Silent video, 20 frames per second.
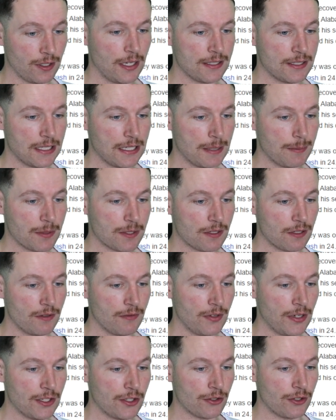He's an
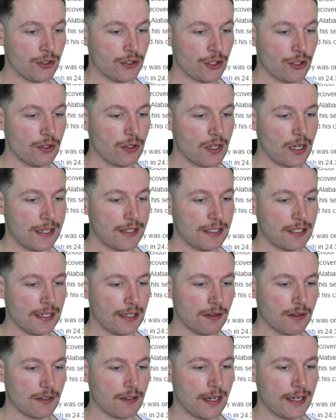absolute veteran. June
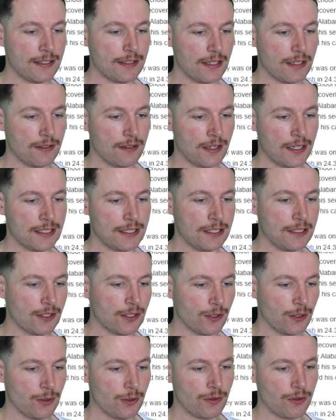19th,
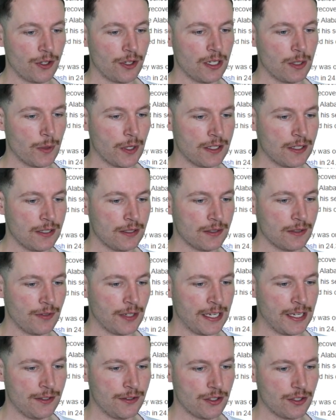1992, 31 years of
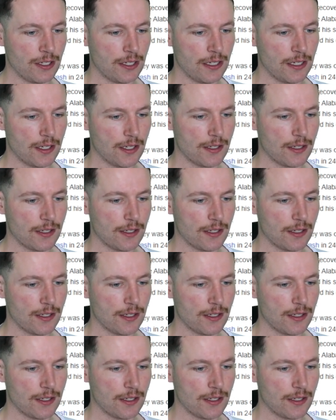age,